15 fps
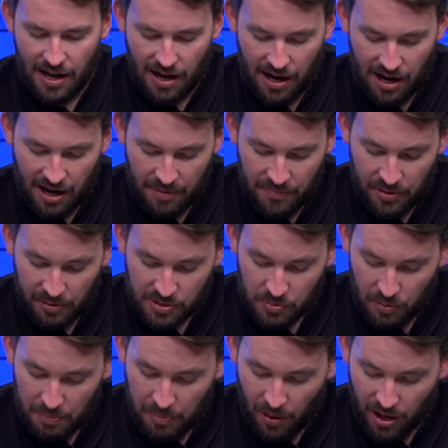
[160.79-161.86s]
Um, there was
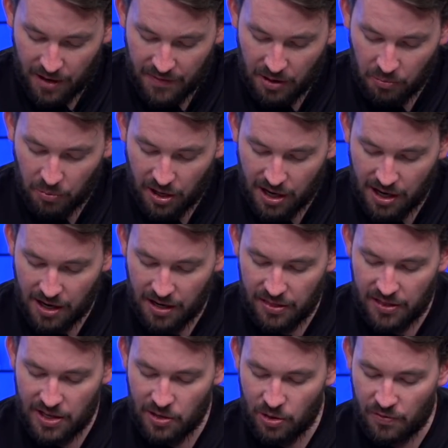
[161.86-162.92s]
one part of it where
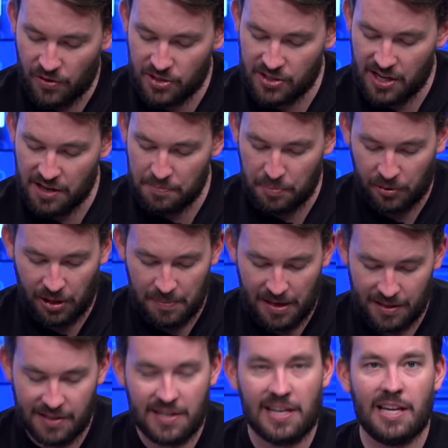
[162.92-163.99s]
the University of
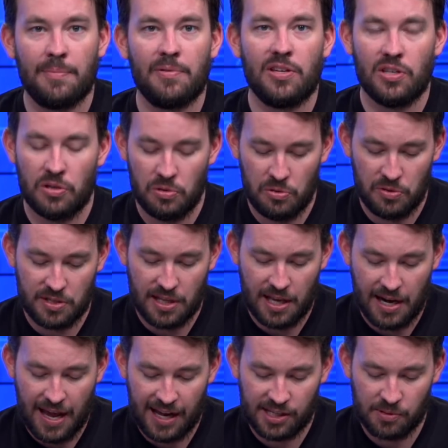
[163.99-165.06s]
Plymouth team used
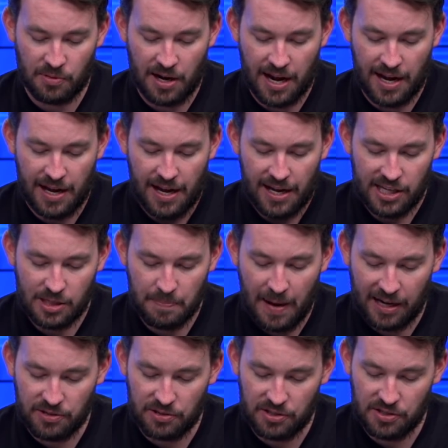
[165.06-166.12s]
an X ray
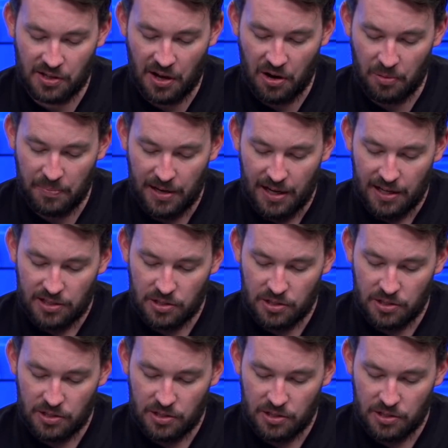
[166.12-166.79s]
spectroscope